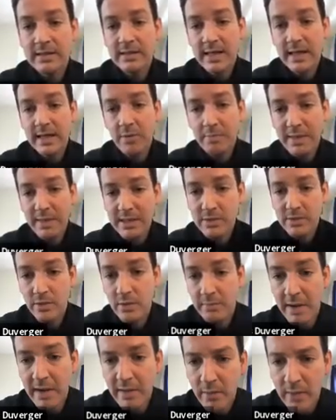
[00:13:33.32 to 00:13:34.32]
sign up
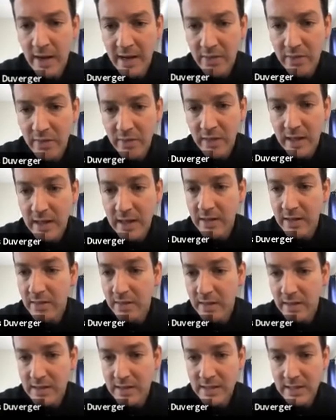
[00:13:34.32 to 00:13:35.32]
password. By the way, I think
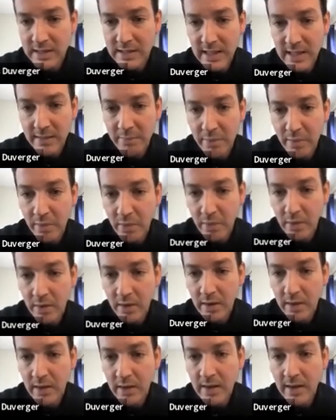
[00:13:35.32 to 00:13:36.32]
in this
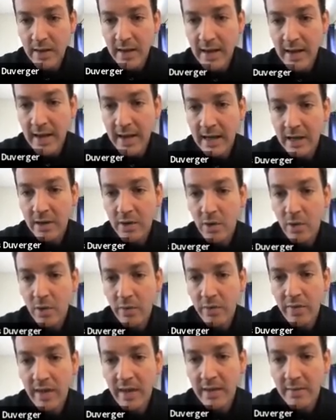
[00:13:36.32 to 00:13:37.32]
example, I
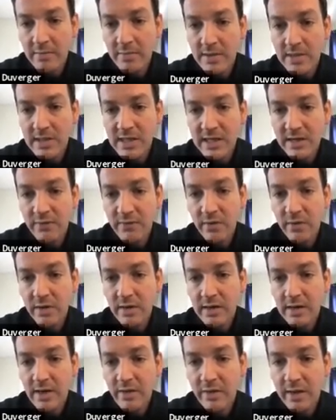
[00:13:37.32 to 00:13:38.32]
called them
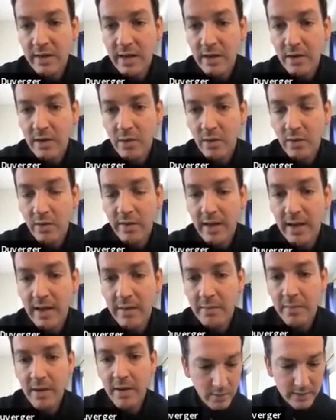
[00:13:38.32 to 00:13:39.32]
differently. I think I called
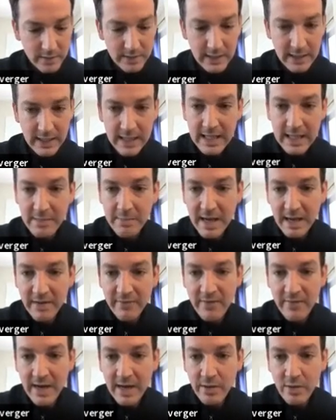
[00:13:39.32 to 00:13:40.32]
them, was it email
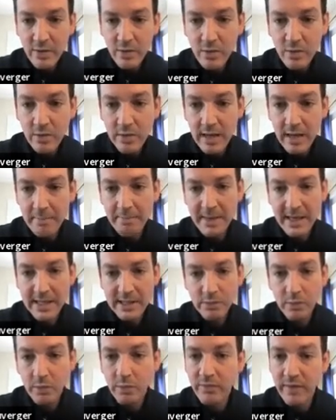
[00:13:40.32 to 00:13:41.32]
value and
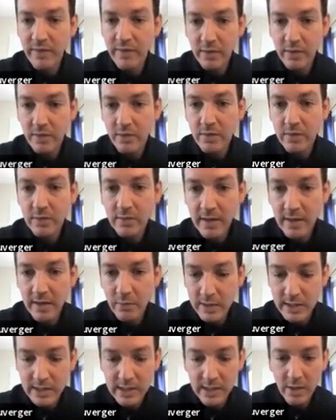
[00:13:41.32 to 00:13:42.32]
password value
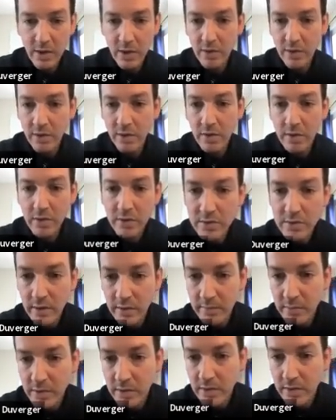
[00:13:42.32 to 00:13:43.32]
that we did earlier? So
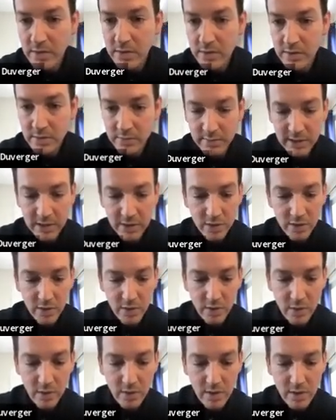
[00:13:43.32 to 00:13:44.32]
I'm going to just make
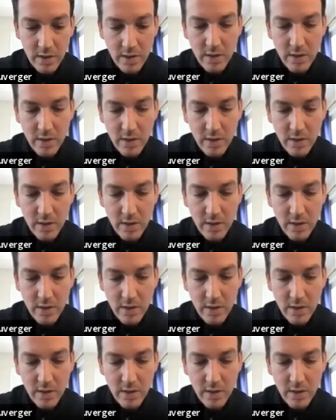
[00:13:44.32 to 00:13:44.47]
sure